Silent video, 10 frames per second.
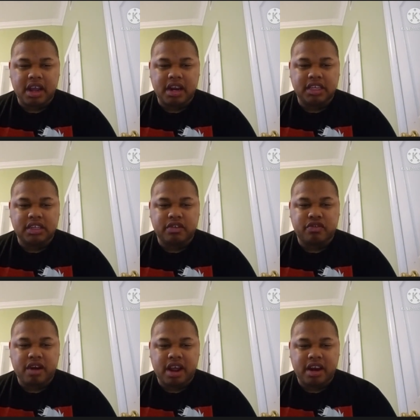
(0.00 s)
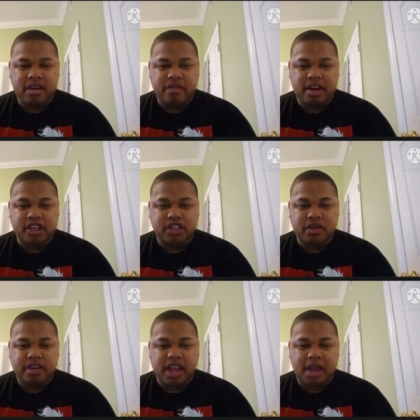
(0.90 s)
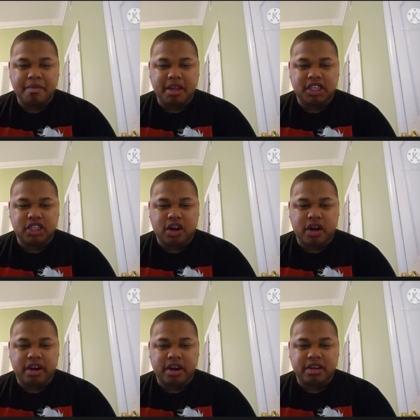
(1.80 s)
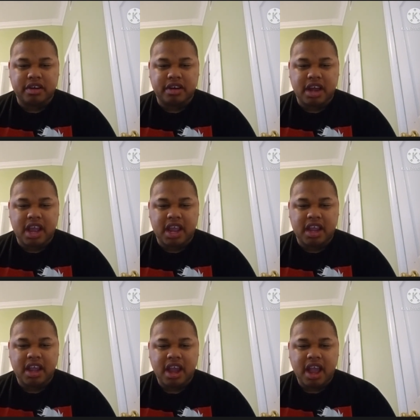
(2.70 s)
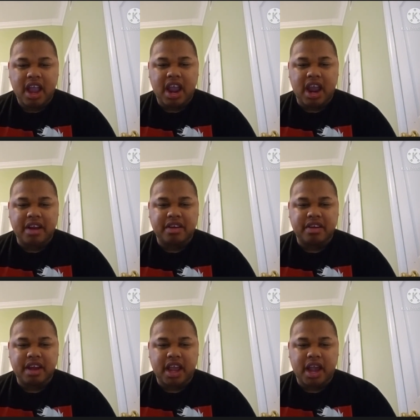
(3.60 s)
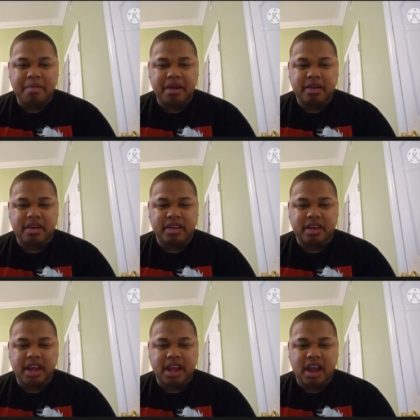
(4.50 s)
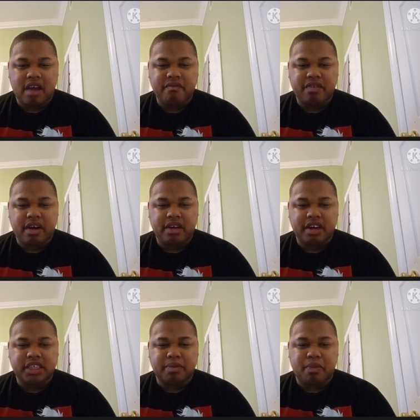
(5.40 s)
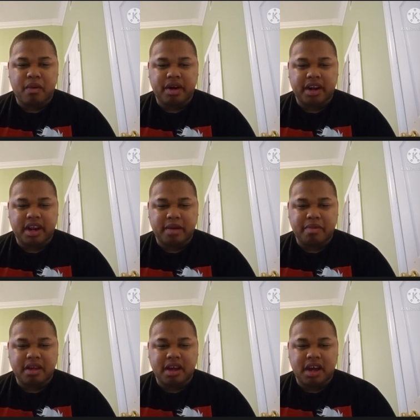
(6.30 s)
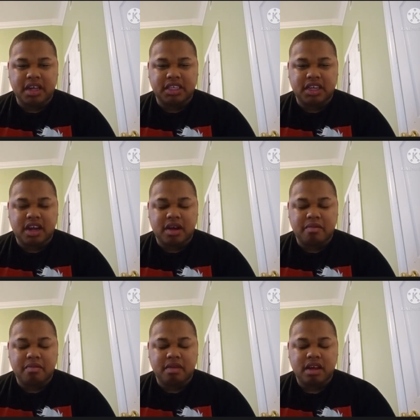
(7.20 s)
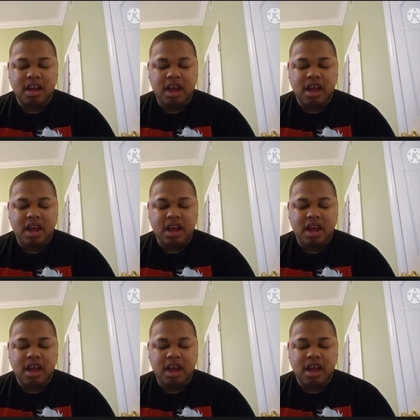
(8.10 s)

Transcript: It is your friend Retro Gaming Star here today, and today I'm here to say I'm very disappointed because um,